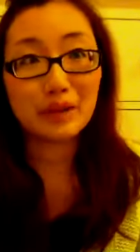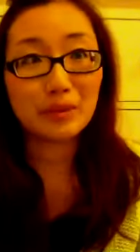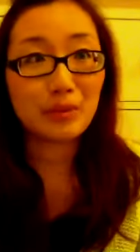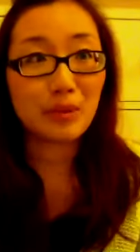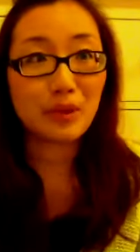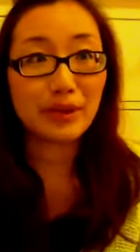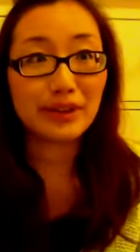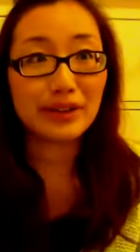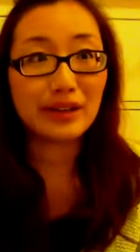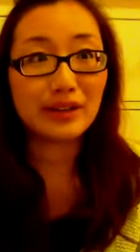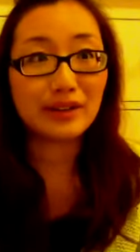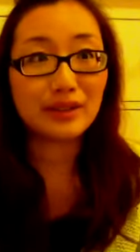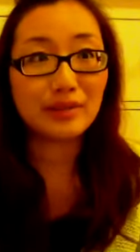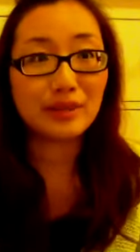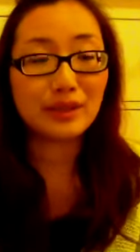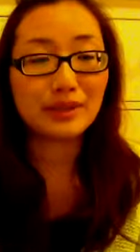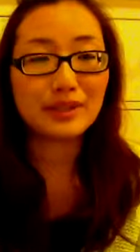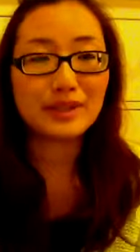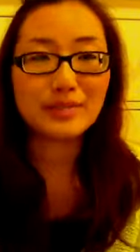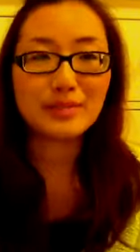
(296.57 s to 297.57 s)
point out
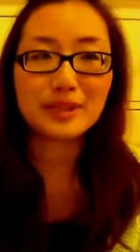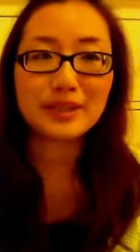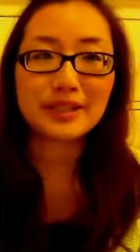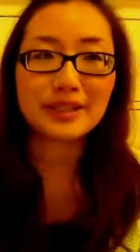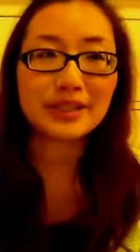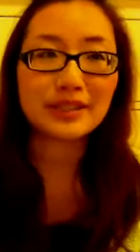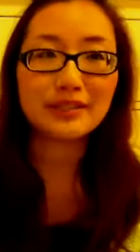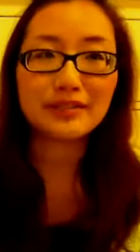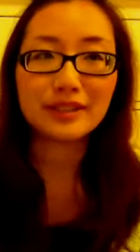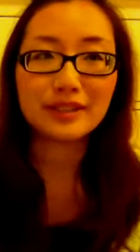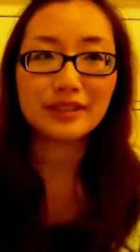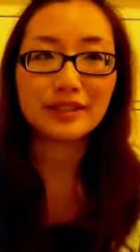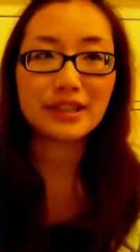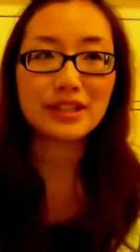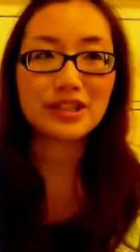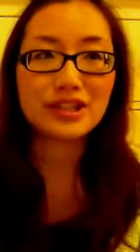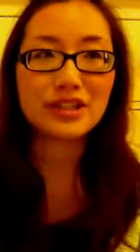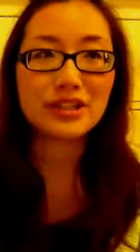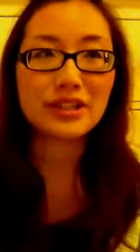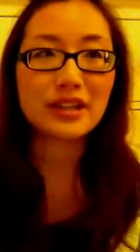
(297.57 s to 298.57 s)
about this particular
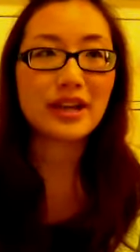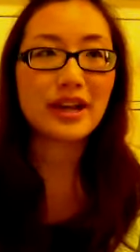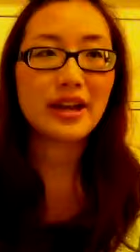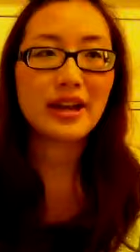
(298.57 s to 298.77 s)
foundation.